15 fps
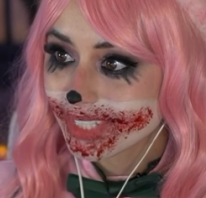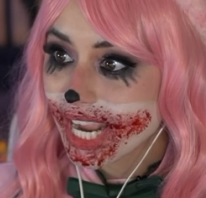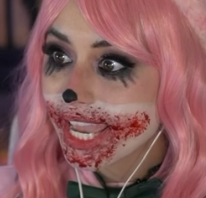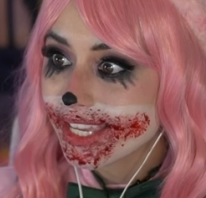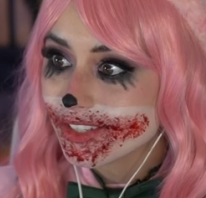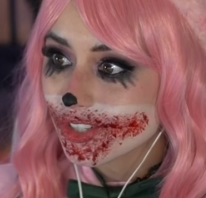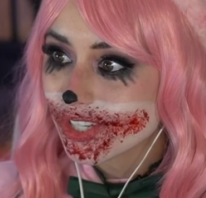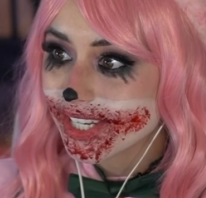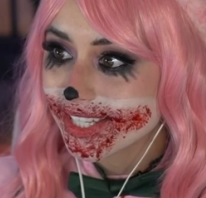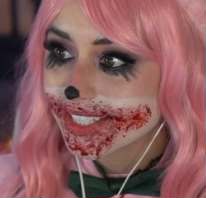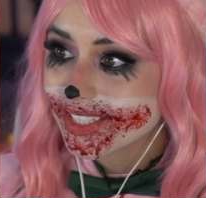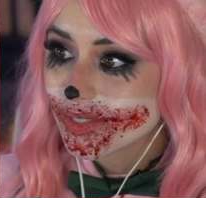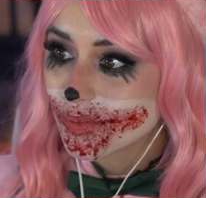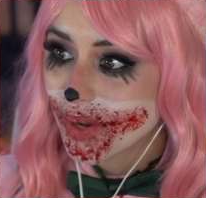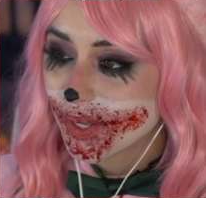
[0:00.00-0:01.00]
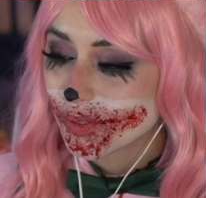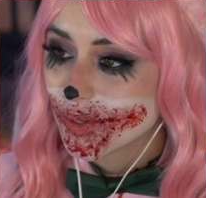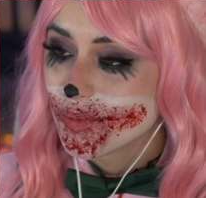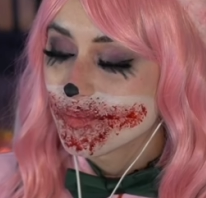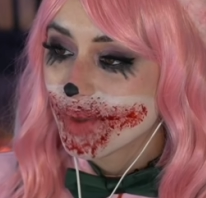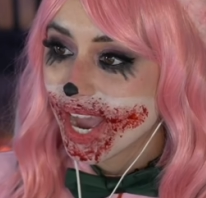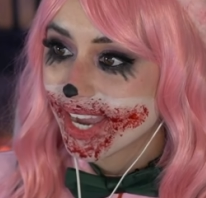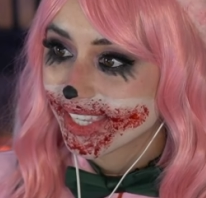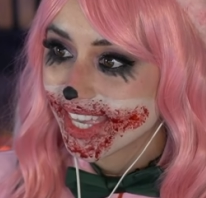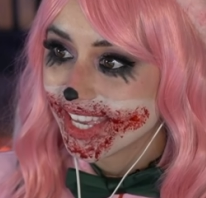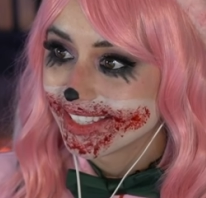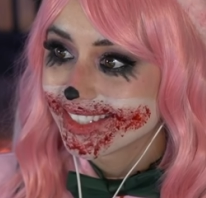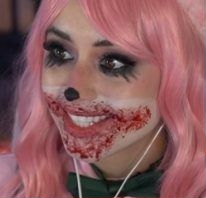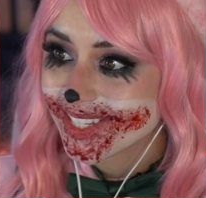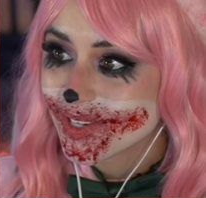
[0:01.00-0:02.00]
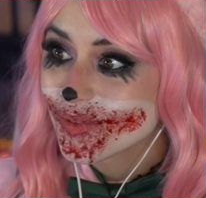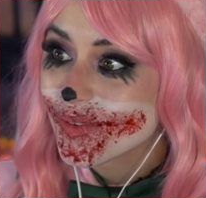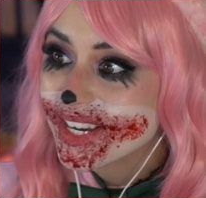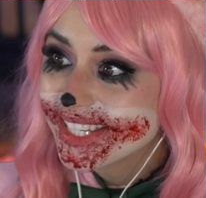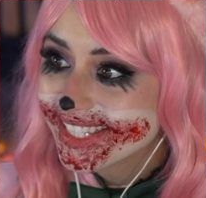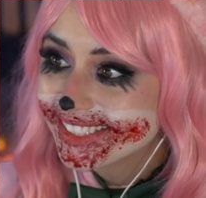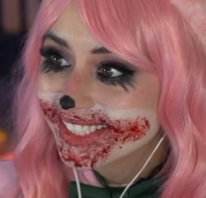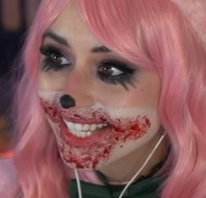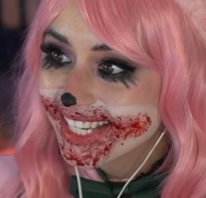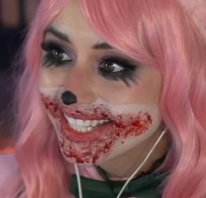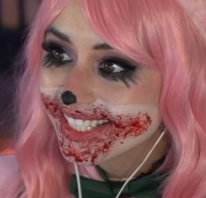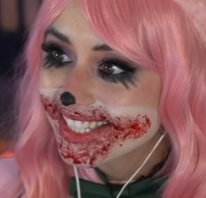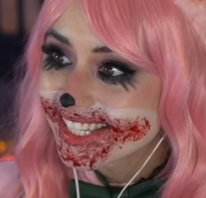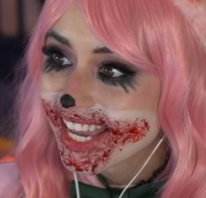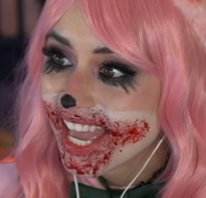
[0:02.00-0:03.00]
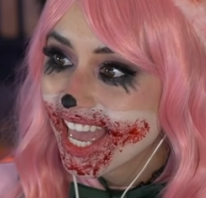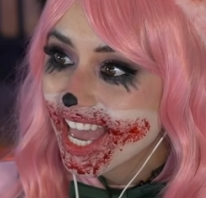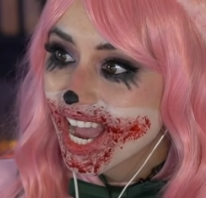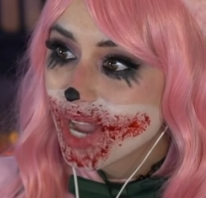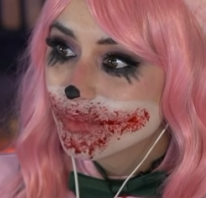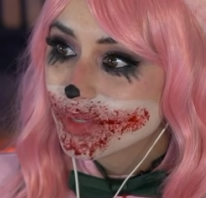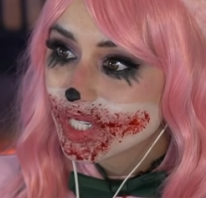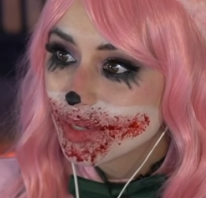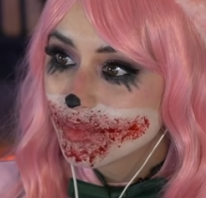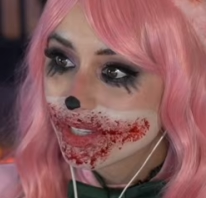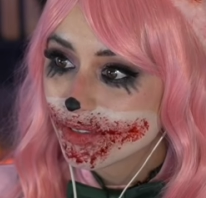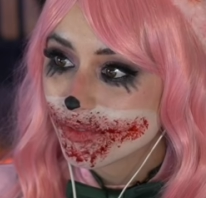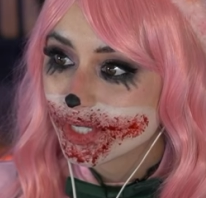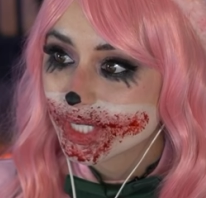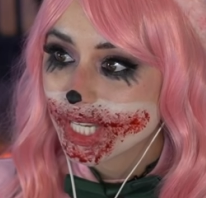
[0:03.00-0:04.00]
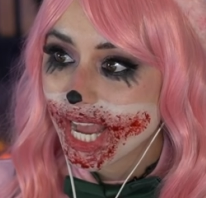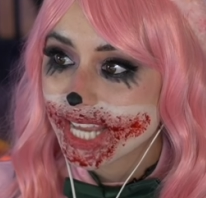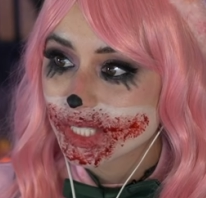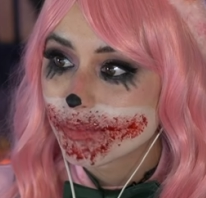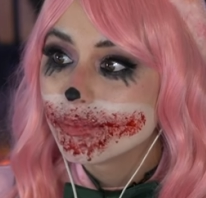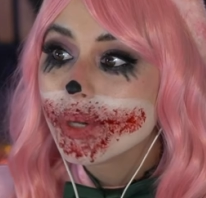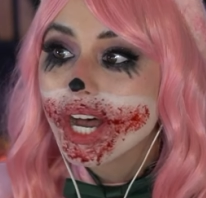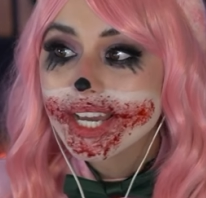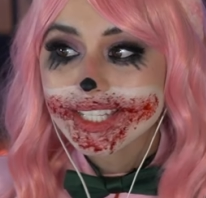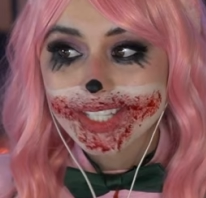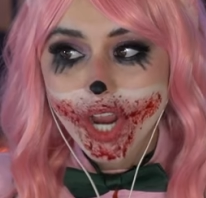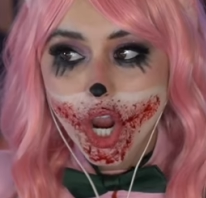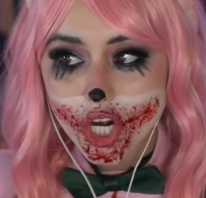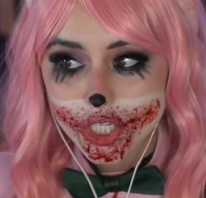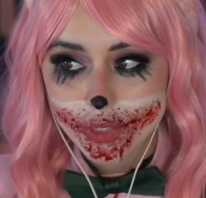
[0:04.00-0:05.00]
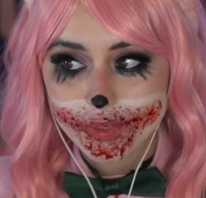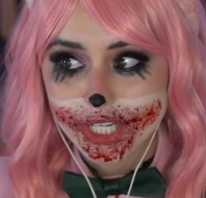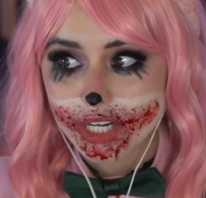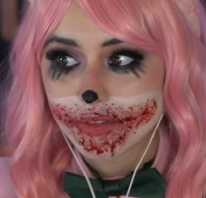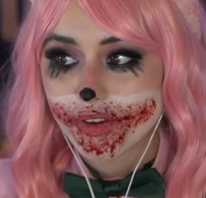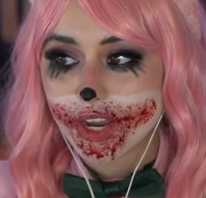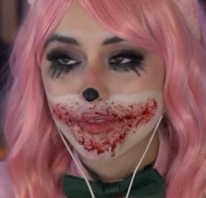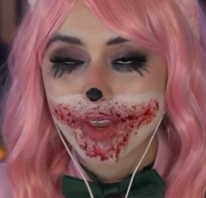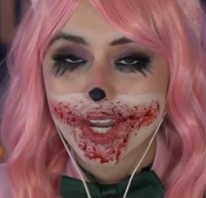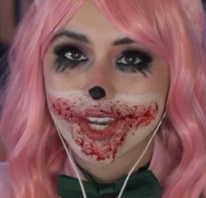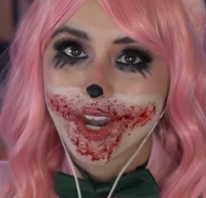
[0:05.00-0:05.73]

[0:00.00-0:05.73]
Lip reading: Ancient, welcome back into Wizzless. I'm sure I'm not the first to ask, but are you a Terrifier fan?